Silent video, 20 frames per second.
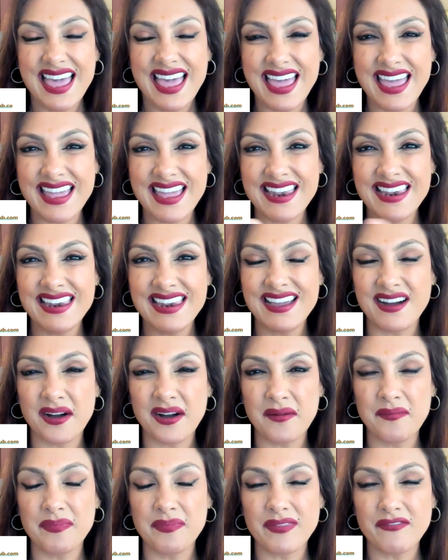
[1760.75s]
And
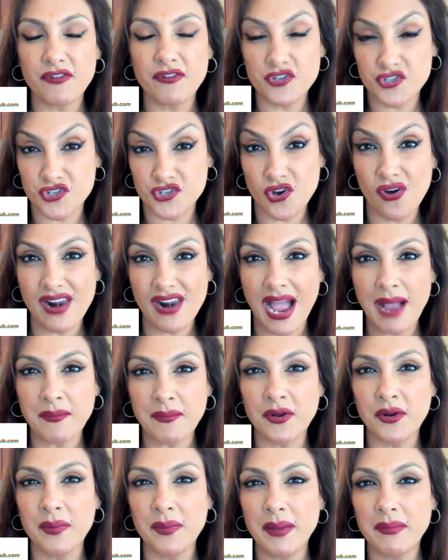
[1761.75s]
for sure, I'm
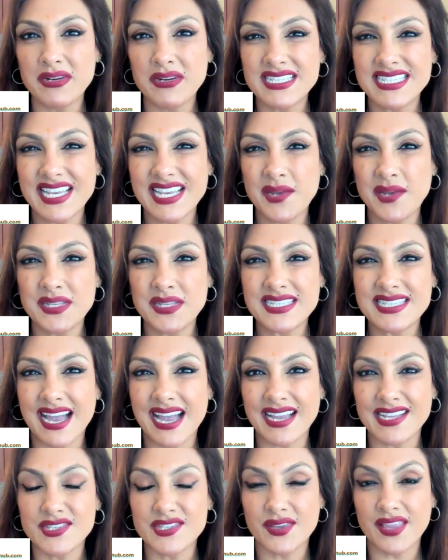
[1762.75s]
going to be able to see you
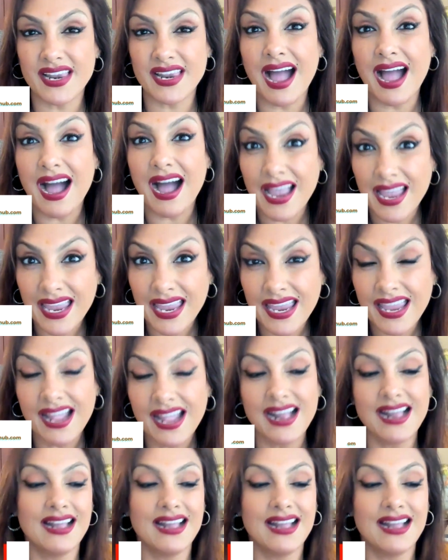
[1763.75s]
inside so that I